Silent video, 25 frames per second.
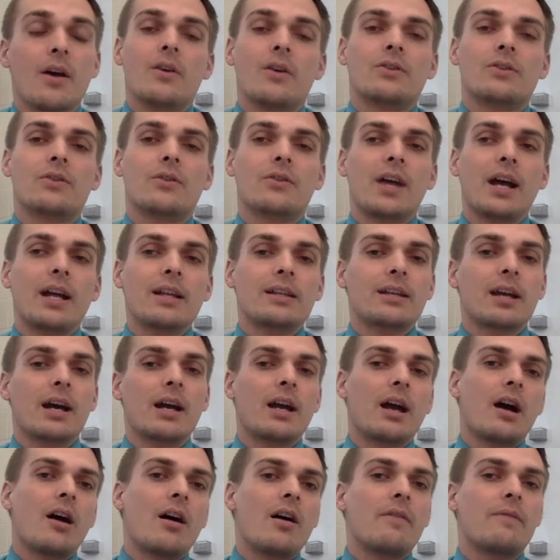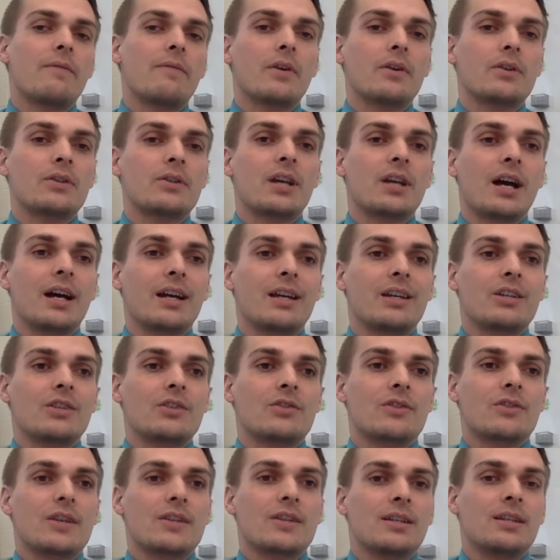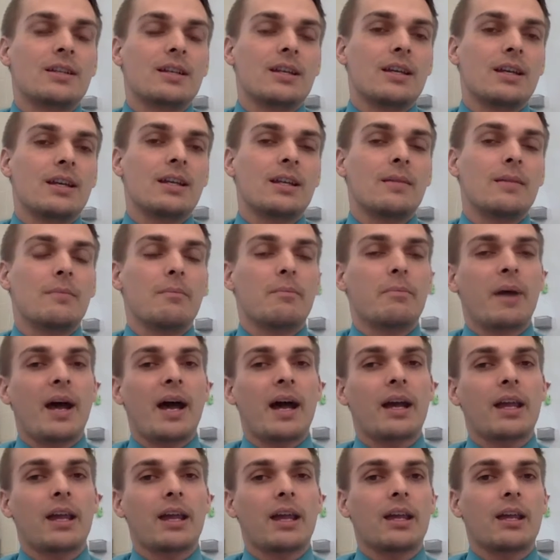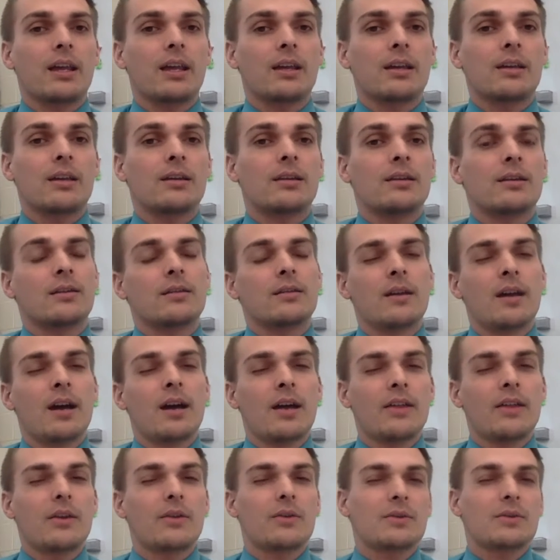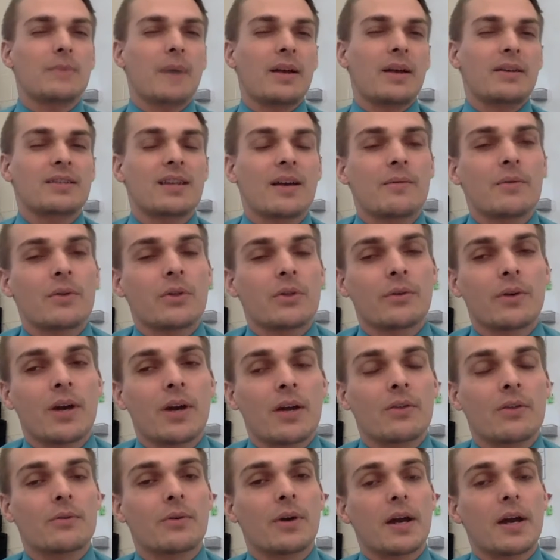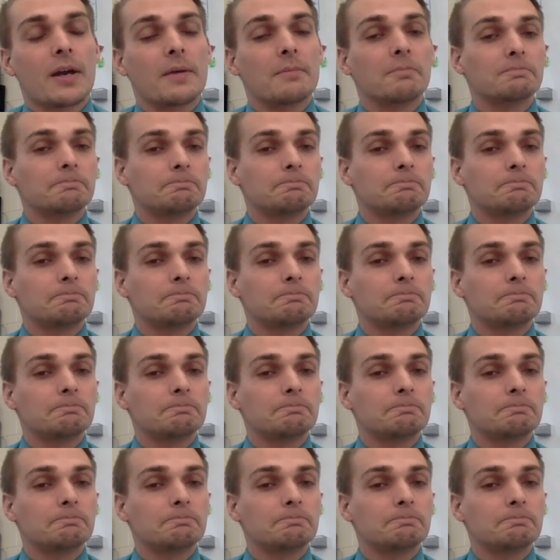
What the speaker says: So that's kind of how I first got interested in it back in, I think it was about 7th or 8th grade.